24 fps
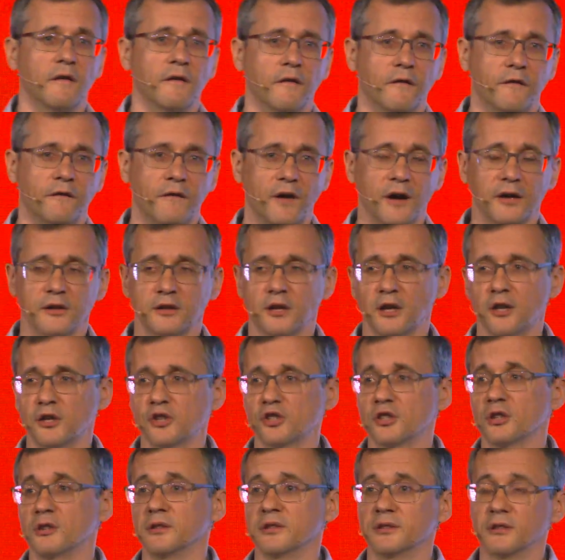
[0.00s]
a
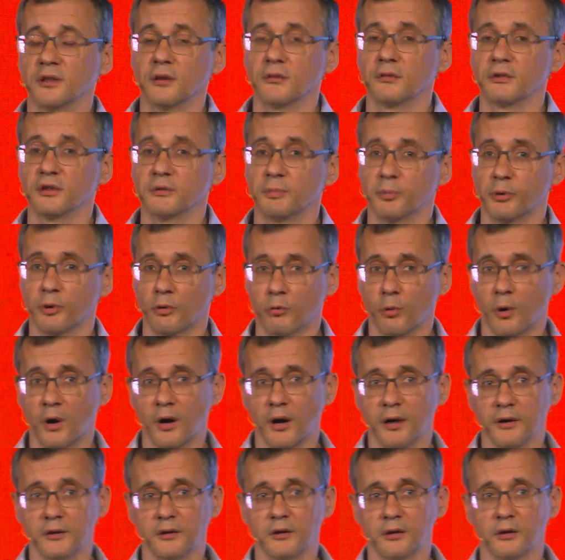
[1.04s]
financial service
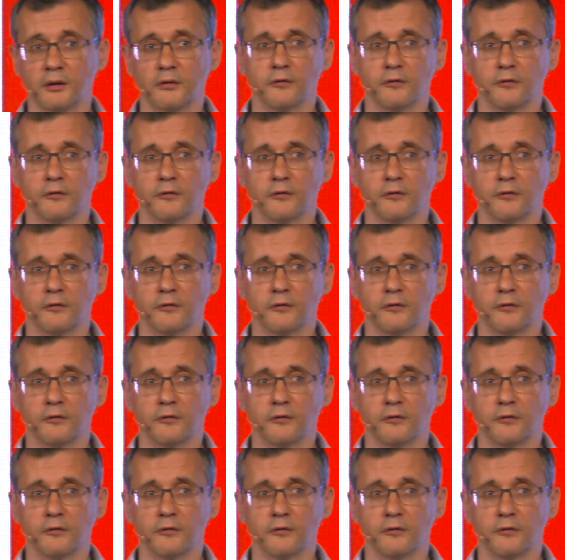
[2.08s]
provider